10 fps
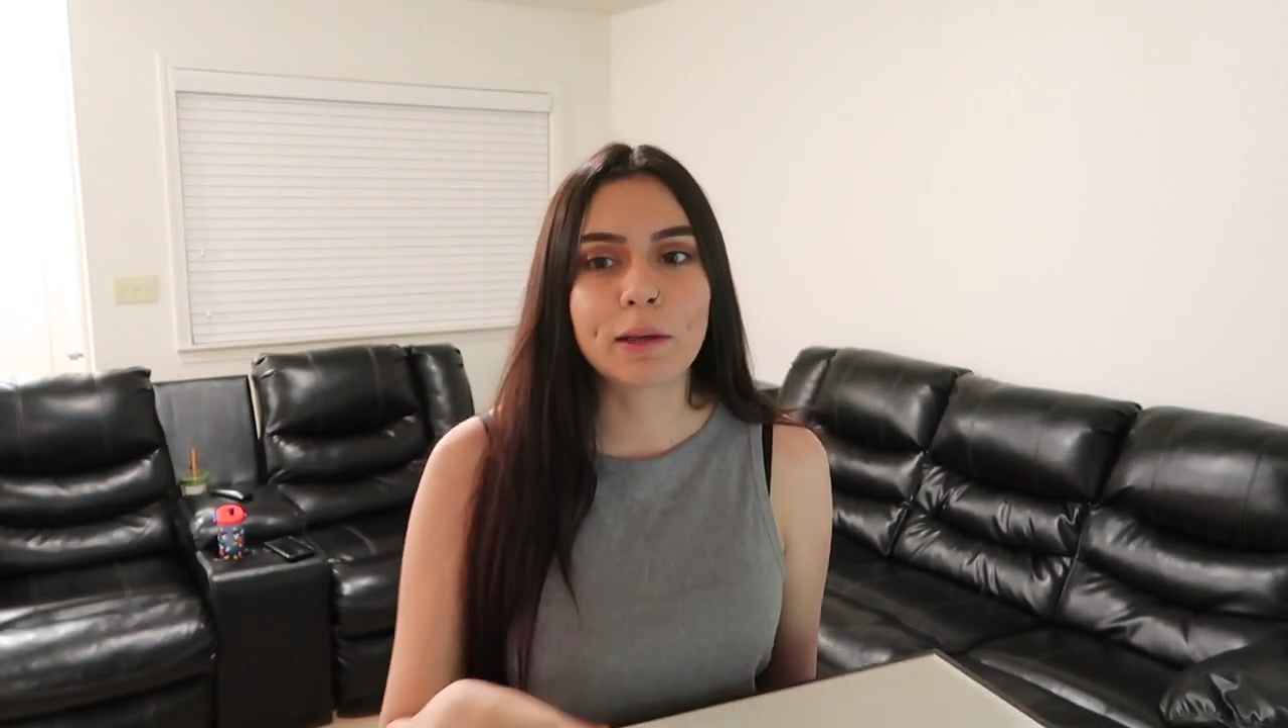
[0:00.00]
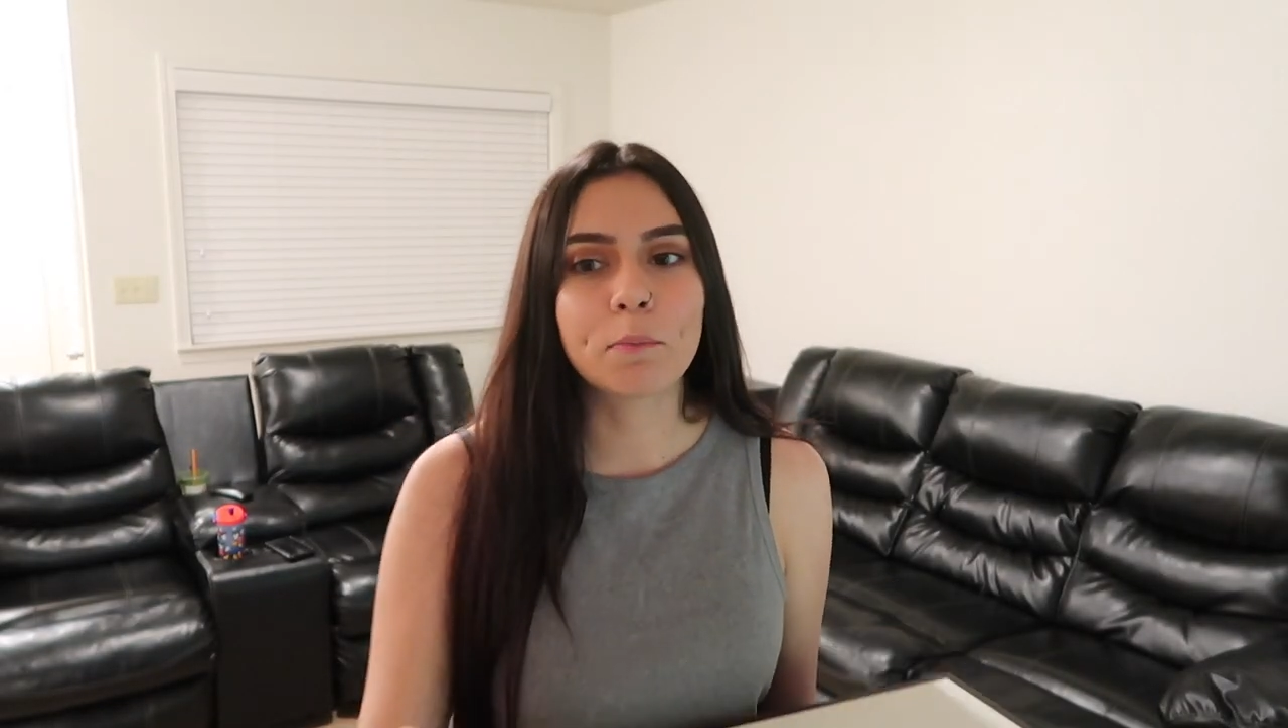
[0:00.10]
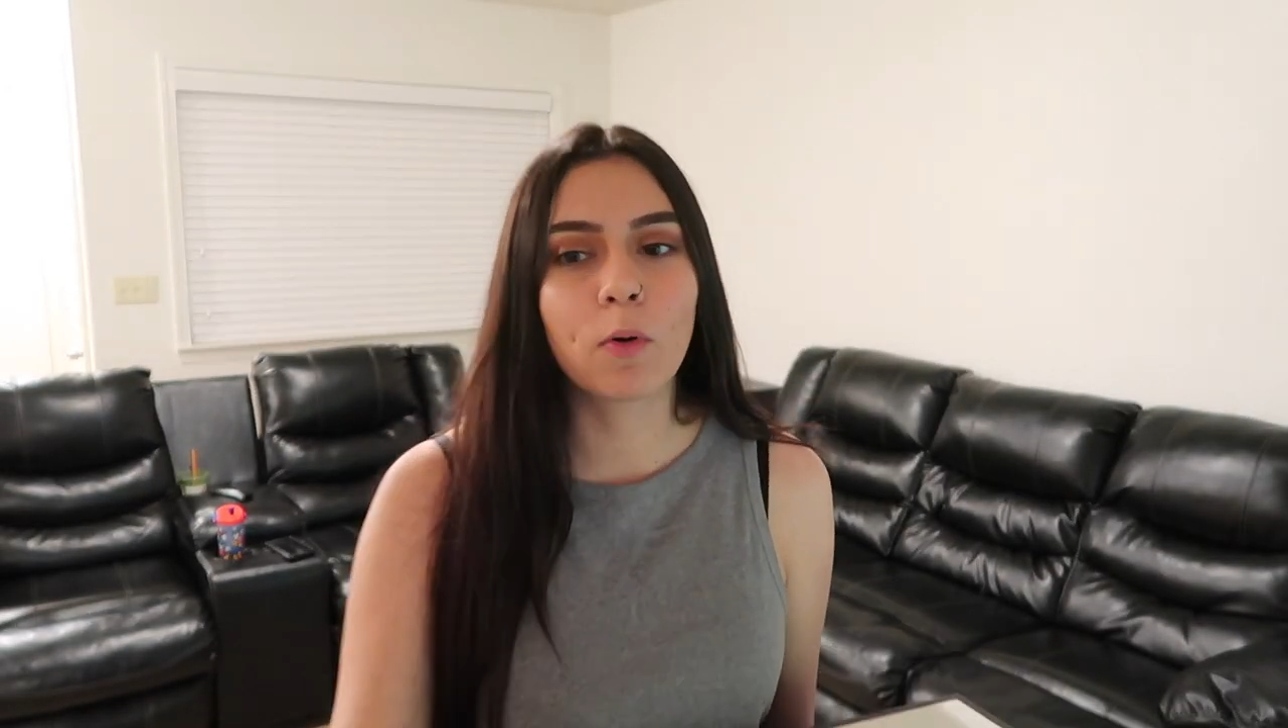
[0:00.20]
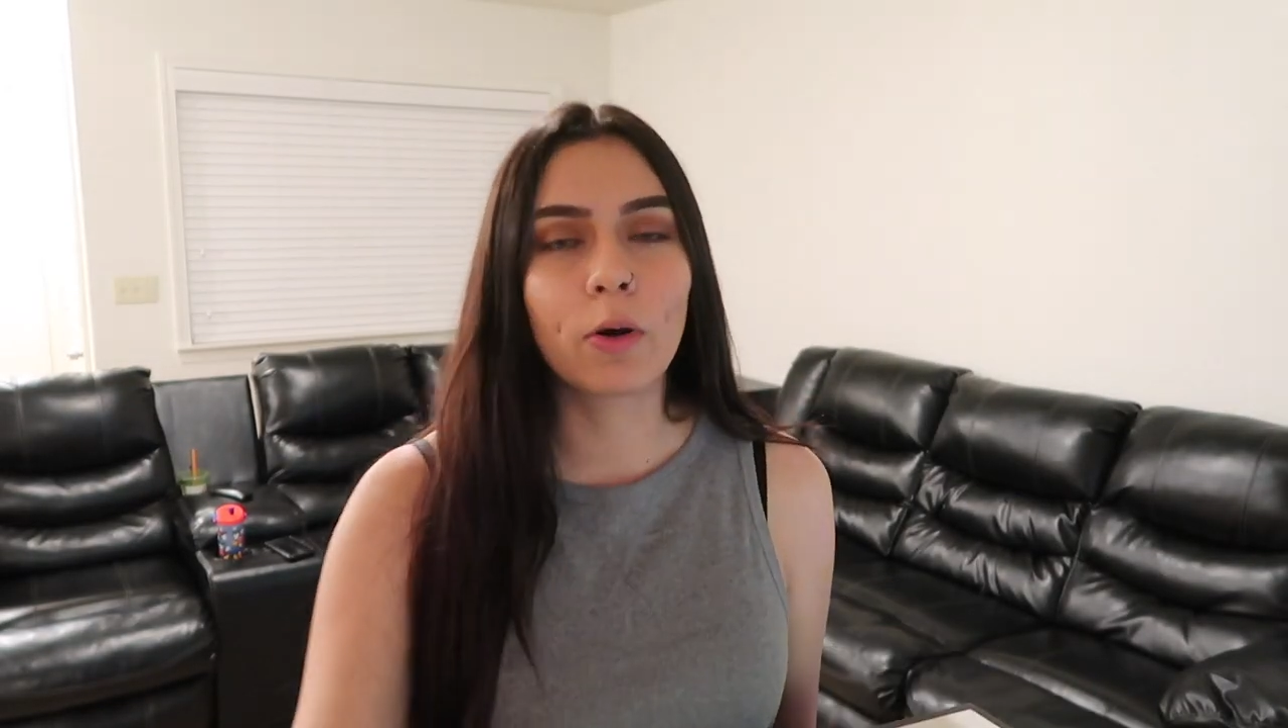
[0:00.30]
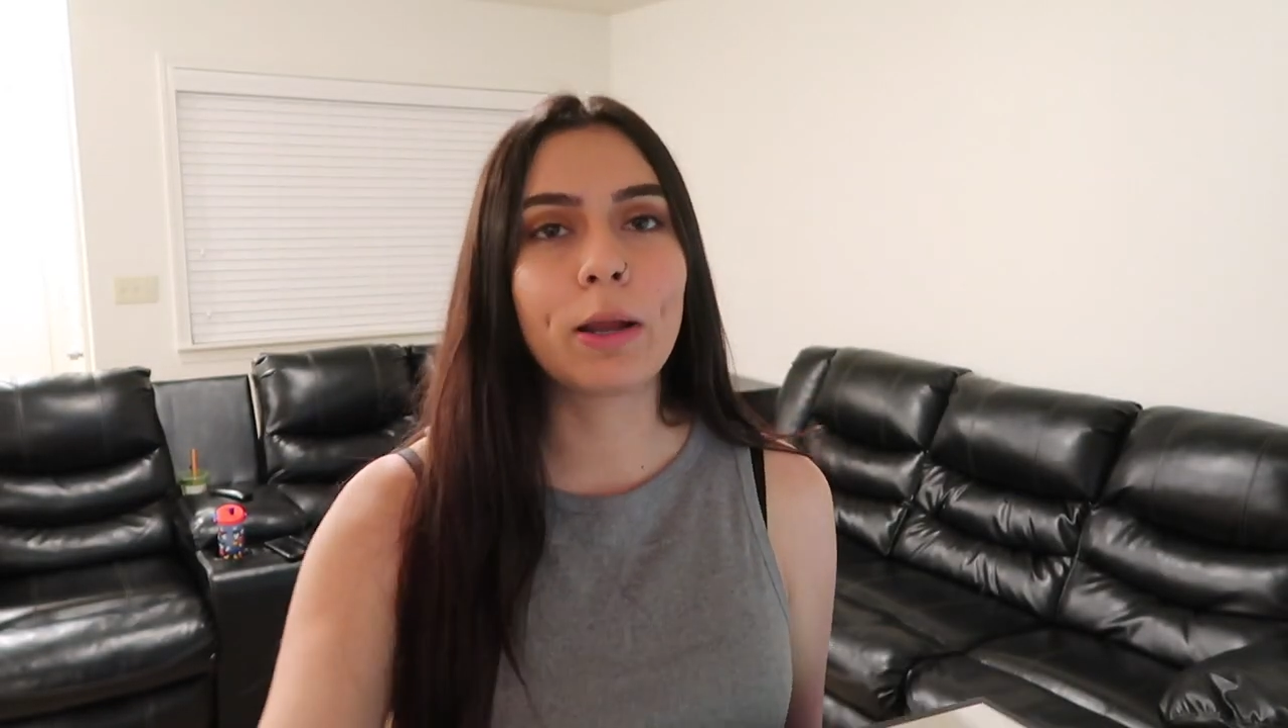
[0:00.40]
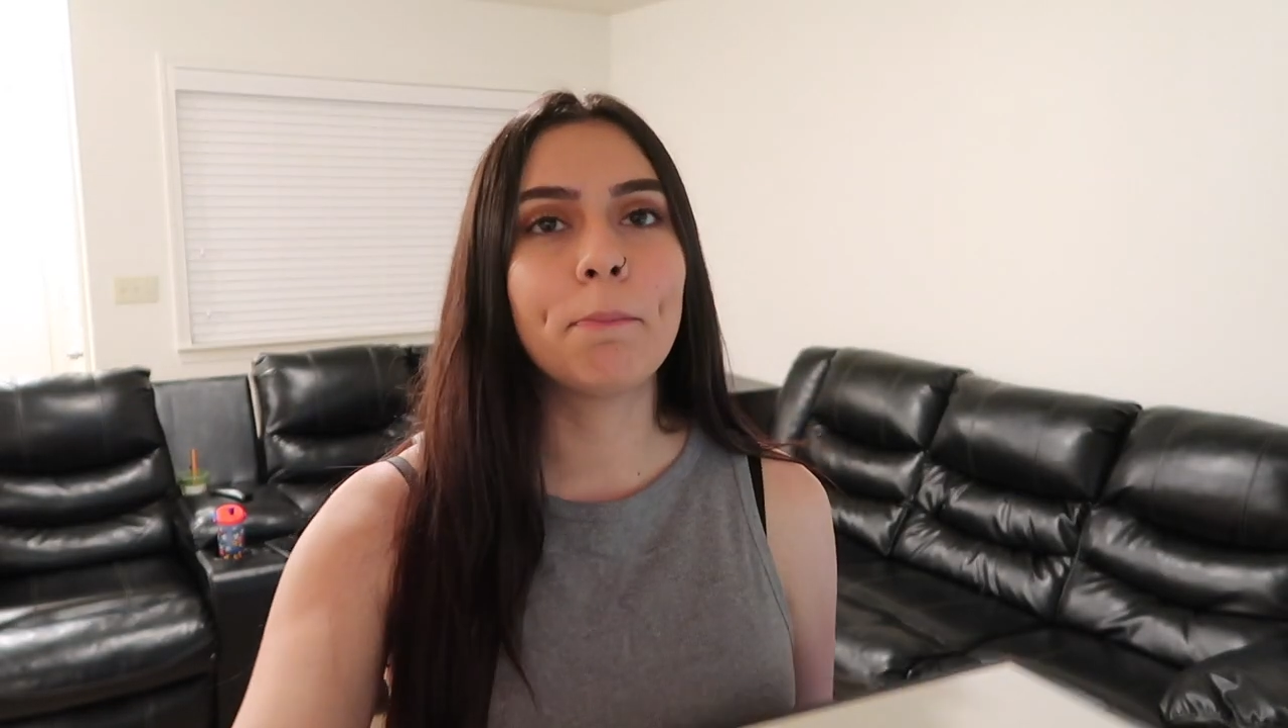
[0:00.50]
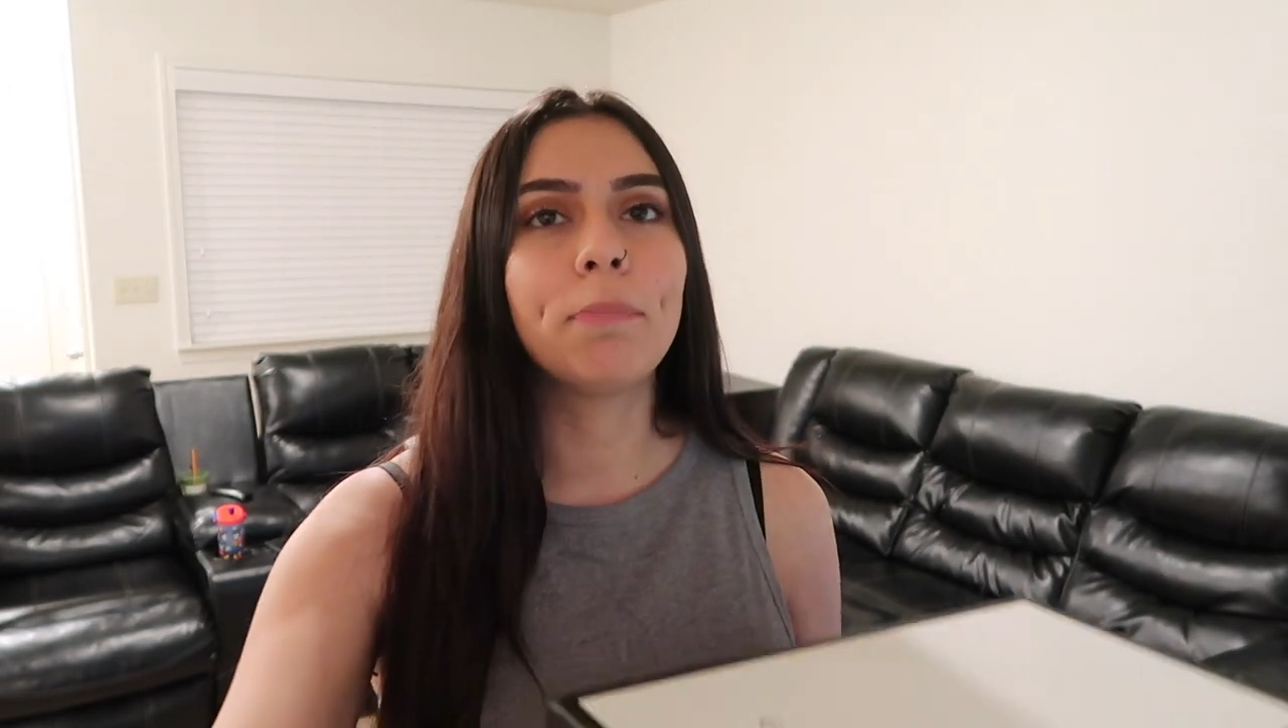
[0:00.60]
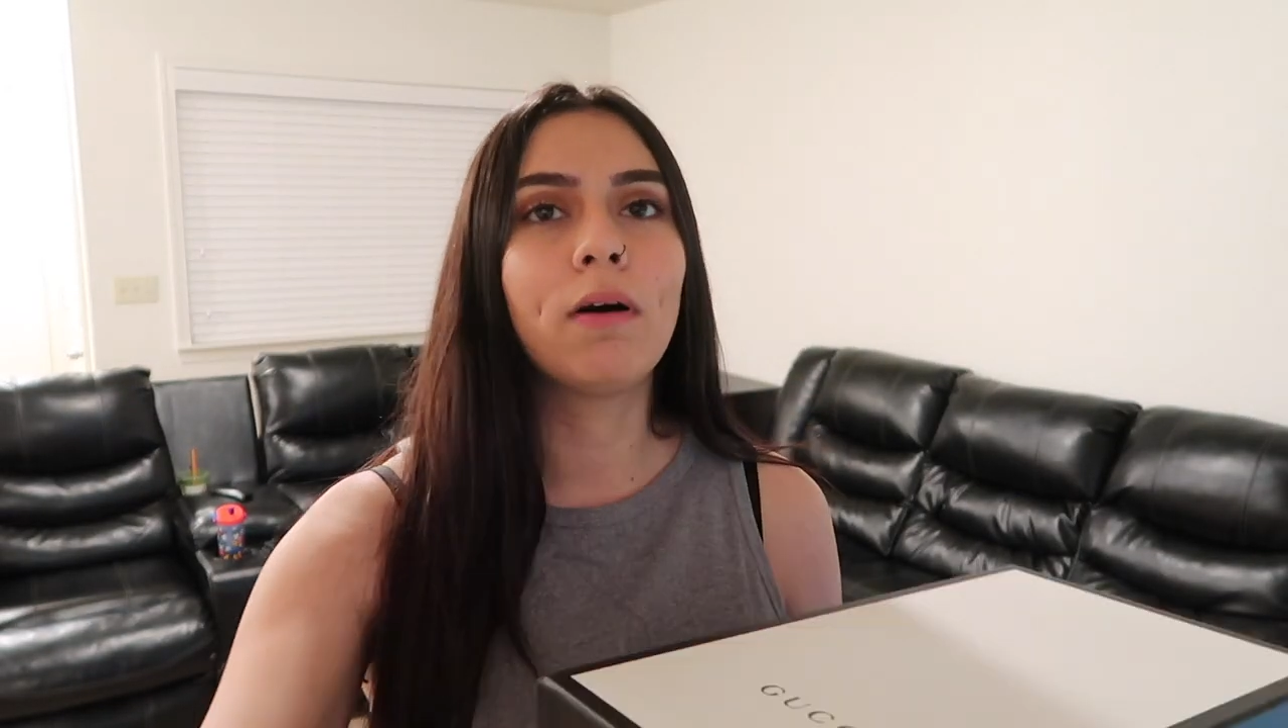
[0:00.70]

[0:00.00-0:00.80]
important